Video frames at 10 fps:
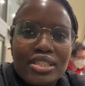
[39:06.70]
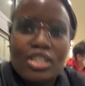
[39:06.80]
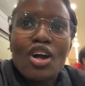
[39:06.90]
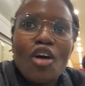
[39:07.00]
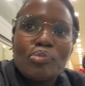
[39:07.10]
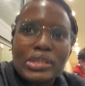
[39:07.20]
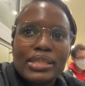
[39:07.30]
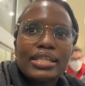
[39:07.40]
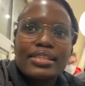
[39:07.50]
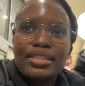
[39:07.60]
is at half past
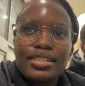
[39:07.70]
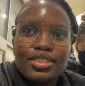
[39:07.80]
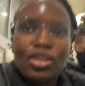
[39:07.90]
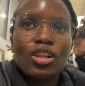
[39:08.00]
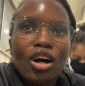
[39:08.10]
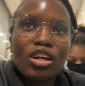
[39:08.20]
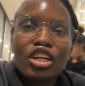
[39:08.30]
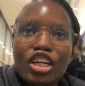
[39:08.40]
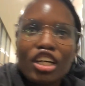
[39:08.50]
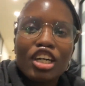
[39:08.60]
six. It's 6 o'clock.
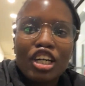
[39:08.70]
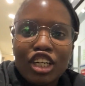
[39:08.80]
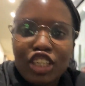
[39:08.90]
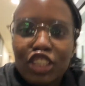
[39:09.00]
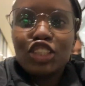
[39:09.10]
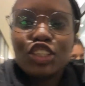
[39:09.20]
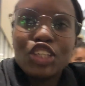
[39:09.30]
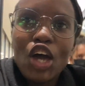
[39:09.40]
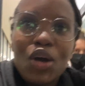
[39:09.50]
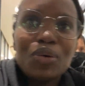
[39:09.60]

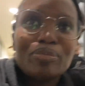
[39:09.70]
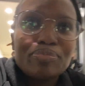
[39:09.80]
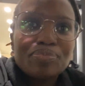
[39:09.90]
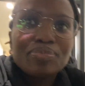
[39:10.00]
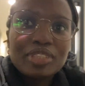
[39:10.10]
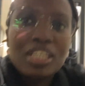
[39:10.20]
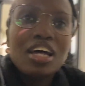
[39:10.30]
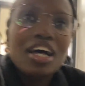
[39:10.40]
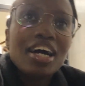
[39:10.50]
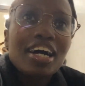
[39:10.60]
So
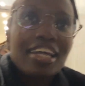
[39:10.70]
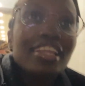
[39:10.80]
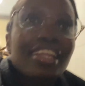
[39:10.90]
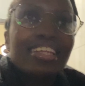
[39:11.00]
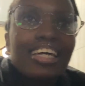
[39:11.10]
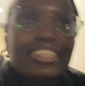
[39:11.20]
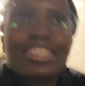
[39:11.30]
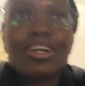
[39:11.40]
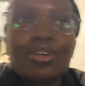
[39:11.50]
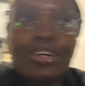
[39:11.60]
let's go,